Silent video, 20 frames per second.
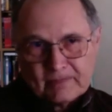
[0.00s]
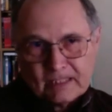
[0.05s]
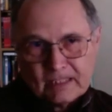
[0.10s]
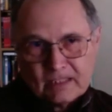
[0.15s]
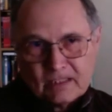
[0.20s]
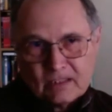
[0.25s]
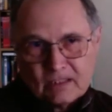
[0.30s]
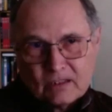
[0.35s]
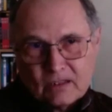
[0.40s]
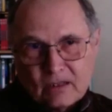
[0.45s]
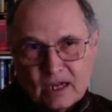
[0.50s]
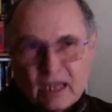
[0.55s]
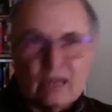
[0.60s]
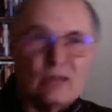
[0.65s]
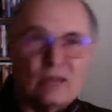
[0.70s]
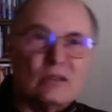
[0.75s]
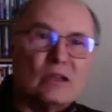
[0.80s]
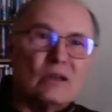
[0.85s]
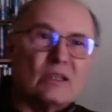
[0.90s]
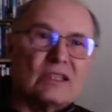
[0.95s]
So I
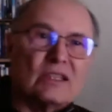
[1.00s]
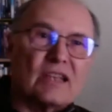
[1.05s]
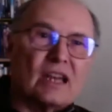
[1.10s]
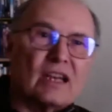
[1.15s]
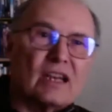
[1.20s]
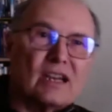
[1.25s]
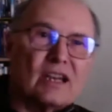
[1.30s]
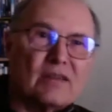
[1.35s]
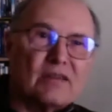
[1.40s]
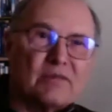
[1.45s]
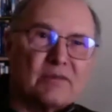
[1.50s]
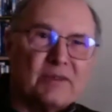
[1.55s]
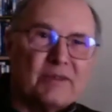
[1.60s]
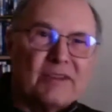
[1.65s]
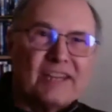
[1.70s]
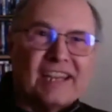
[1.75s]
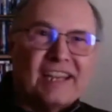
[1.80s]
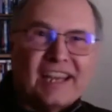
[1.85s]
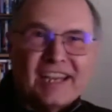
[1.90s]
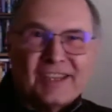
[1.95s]
don't know, is that enough of
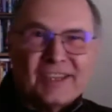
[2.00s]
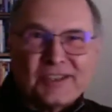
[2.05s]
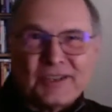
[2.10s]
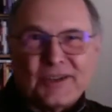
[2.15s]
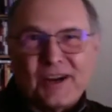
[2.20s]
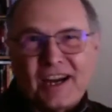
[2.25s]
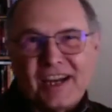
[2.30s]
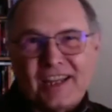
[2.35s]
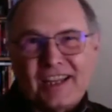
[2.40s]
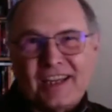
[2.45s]
an answer, Alla?